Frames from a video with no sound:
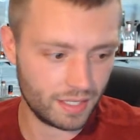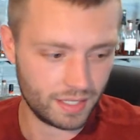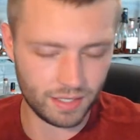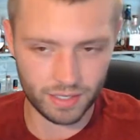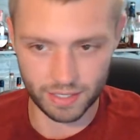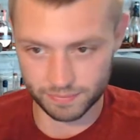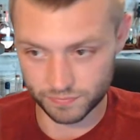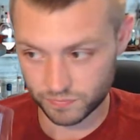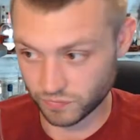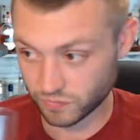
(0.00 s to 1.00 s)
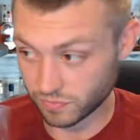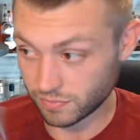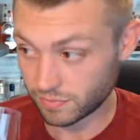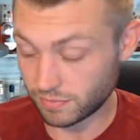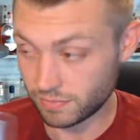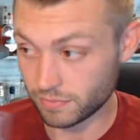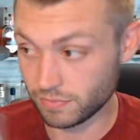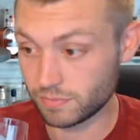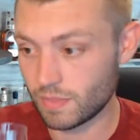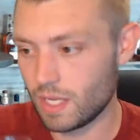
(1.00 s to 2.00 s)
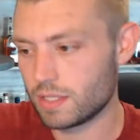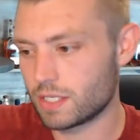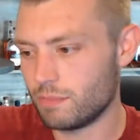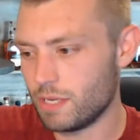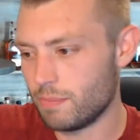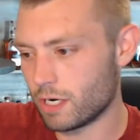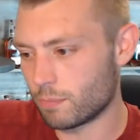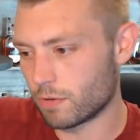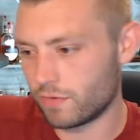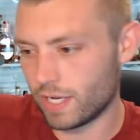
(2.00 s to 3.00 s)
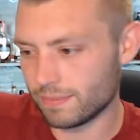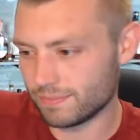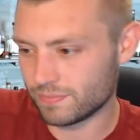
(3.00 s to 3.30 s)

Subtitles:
All right. It's going to be a barrel proof night.